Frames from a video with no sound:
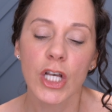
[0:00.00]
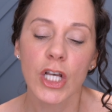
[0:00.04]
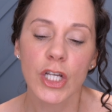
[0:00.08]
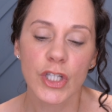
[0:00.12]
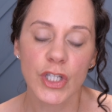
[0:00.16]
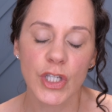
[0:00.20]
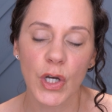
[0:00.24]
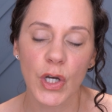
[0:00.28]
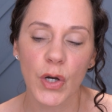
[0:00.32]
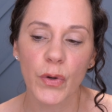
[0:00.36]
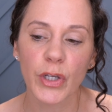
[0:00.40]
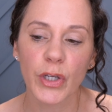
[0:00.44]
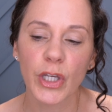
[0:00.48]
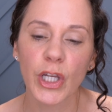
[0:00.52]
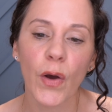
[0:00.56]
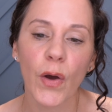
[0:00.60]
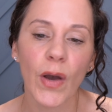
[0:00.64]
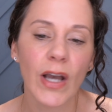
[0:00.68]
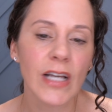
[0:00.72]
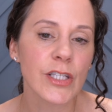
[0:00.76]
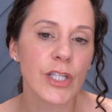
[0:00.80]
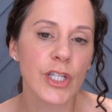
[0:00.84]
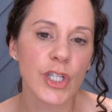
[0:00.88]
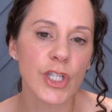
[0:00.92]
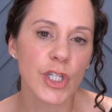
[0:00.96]
So, you know,
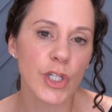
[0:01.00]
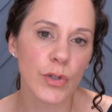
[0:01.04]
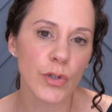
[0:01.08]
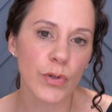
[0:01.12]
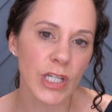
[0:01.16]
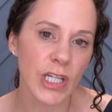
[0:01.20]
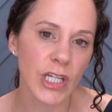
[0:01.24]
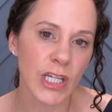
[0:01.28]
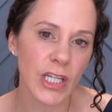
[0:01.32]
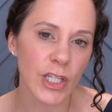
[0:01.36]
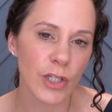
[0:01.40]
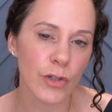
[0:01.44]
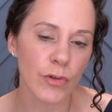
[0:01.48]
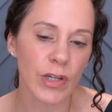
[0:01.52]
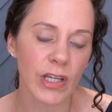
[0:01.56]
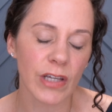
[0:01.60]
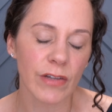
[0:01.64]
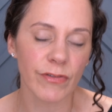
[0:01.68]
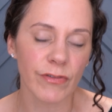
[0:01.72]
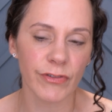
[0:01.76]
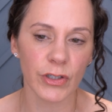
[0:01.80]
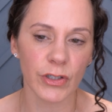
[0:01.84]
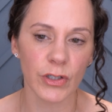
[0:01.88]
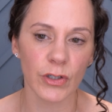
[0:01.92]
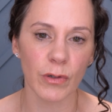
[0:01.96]
as a student, you can
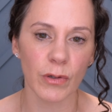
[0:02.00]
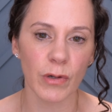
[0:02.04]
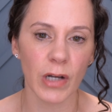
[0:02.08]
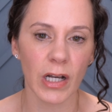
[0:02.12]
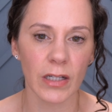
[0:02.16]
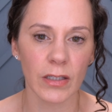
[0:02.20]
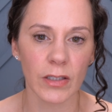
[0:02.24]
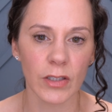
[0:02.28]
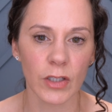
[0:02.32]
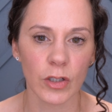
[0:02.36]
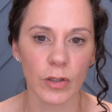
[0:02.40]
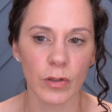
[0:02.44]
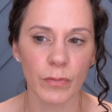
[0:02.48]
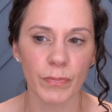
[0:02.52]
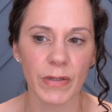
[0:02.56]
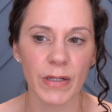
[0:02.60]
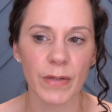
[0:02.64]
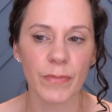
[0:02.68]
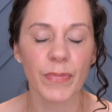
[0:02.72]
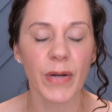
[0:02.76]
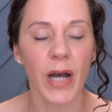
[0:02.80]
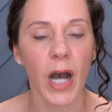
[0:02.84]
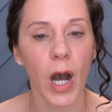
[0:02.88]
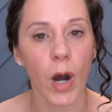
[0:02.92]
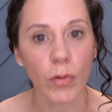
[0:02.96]
feel a little bit
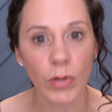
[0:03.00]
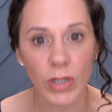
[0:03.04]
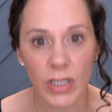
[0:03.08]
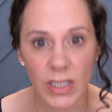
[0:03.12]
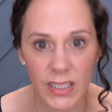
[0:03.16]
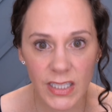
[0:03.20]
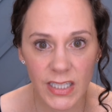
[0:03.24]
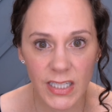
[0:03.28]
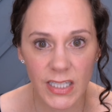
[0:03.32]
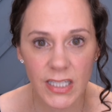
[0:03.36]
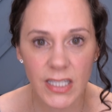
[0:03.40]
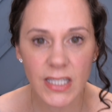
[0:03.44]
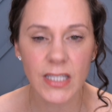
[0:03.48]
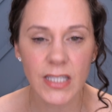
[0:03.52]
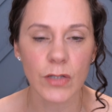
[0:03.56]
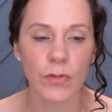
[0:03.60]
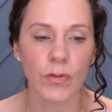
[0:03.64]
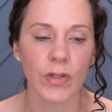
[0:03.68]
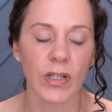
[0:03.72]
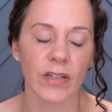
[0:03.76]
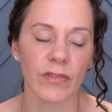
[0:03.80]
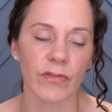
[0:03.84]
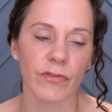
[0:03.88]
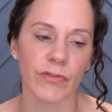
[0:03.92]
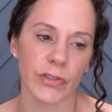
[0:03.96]
powerless. You
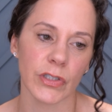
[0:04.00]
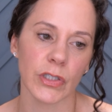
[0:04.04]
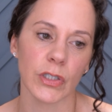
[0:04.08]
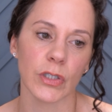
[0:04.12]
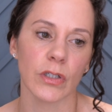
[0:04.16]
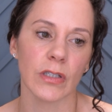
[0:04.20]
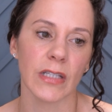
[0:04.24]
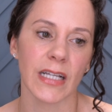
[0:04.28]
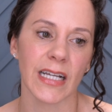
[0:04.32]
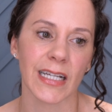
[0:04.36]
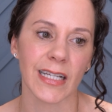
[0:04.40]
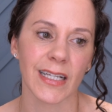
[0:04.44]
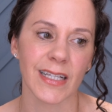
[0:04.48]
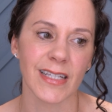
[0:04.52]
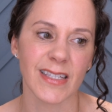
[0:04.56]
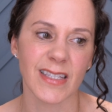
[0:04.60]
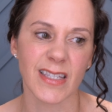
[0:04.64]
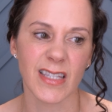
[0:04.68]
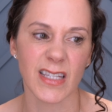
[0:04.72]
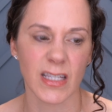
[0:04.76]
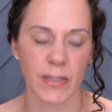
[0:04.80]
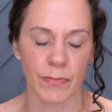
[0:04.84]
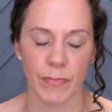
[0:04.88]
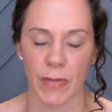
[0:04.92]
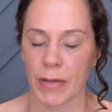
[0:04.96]
can feel like, is
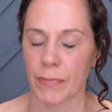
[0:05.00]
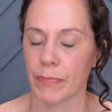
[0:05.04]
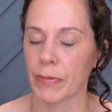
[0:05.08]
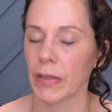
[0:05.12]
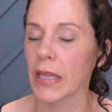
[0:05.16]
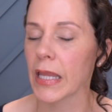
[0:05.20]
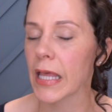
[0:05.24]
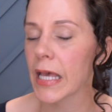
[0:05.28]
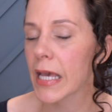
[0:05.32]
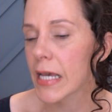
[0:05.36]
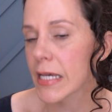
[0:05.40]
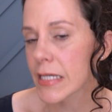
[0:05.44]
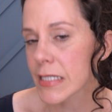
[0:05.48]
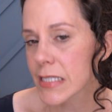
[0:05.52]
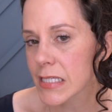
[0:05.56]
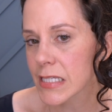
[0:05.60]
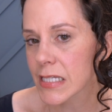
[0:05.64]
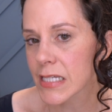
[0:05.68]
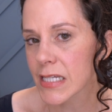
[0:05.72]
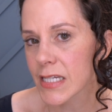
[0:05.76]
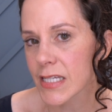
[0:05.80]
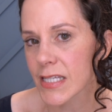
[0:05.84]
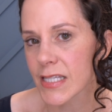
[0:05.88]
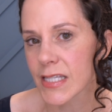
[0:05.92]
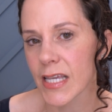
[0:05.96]
this my place
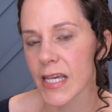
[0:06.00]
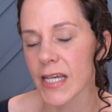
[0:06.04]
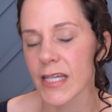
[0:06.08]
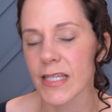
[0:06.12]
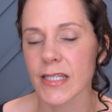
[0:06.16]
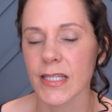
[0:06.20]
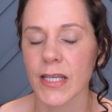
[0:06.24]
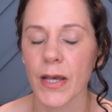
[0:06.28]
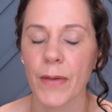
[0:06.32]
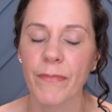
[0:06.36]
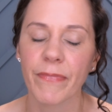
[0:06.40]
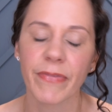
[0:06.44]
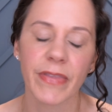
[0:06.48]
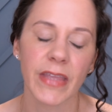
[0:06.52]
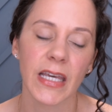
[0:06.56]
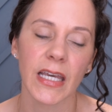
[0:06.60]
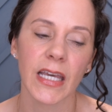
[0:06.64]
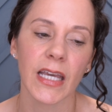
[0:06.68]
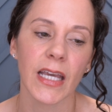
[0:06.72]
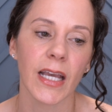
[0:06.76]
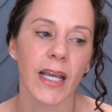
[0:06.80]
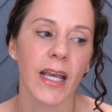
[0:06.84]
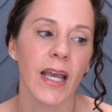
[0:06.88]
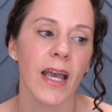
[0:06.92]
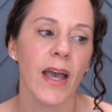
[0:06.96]
to say
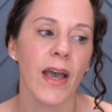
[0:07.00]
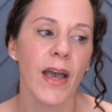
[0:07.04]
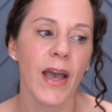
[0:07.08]
something?